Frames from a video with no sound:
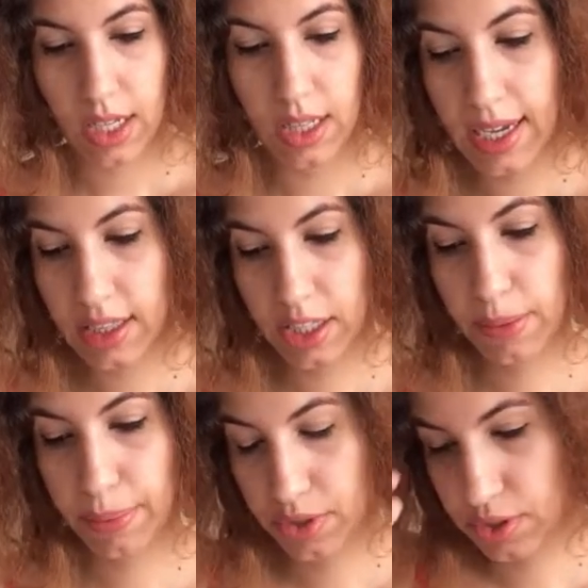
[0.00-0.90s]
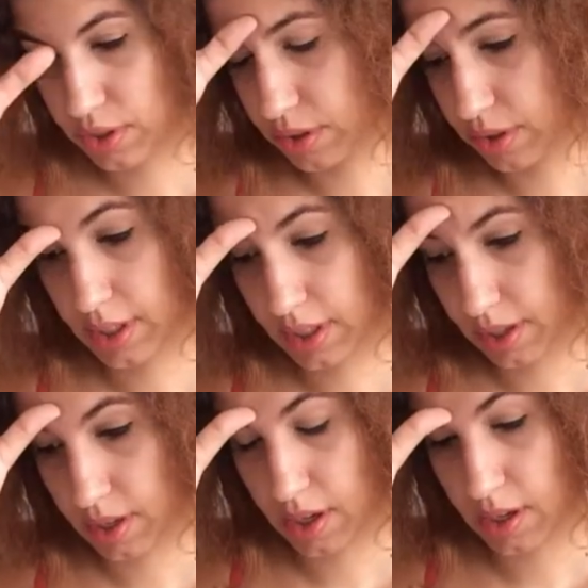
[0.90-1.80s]
Likely the person you're dealing,
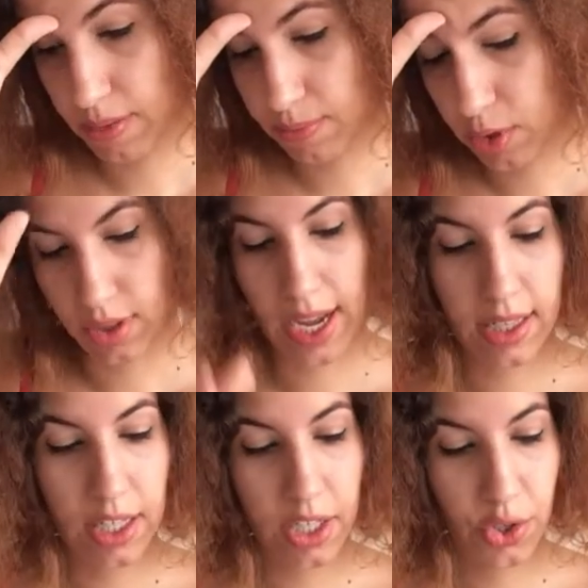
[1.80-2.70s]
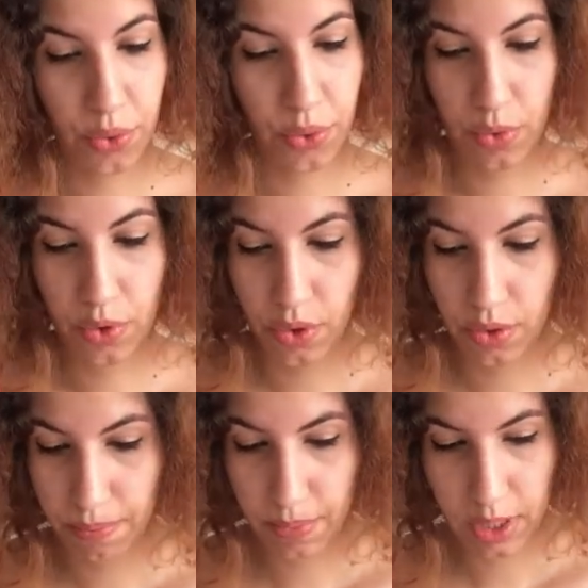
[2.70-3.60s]
no, likely you,
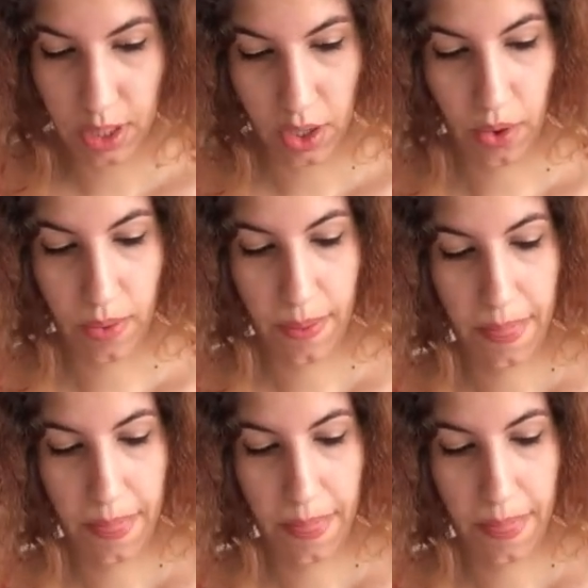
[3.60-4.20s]
Leo.